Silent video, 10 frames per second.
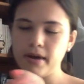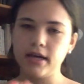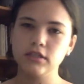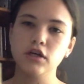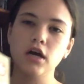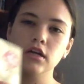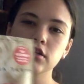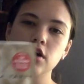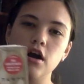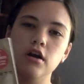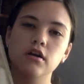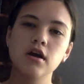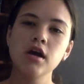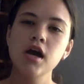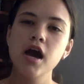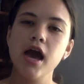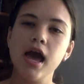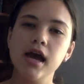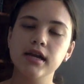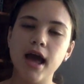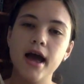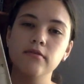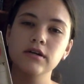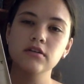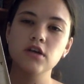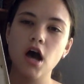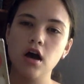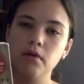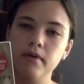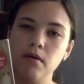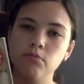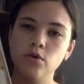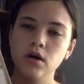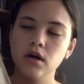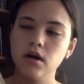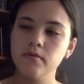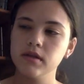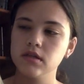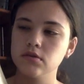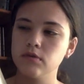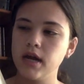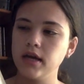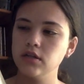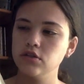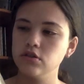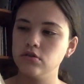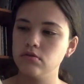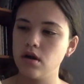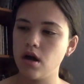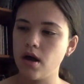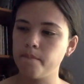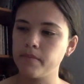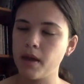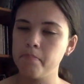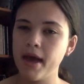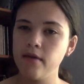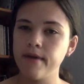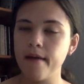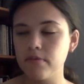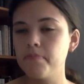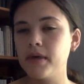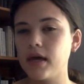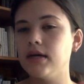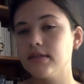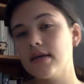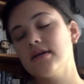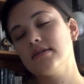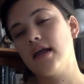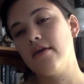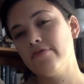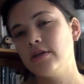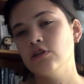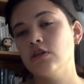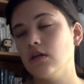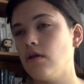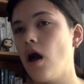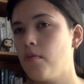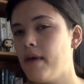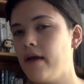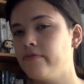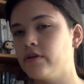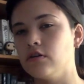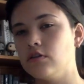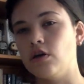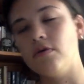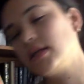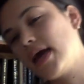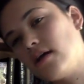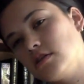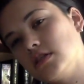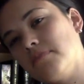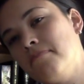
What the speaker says: by Donna Tartt. And I will talk about more of this when I do a May wrap-up, because, like I said, I finished it on May 1st, so it counts as a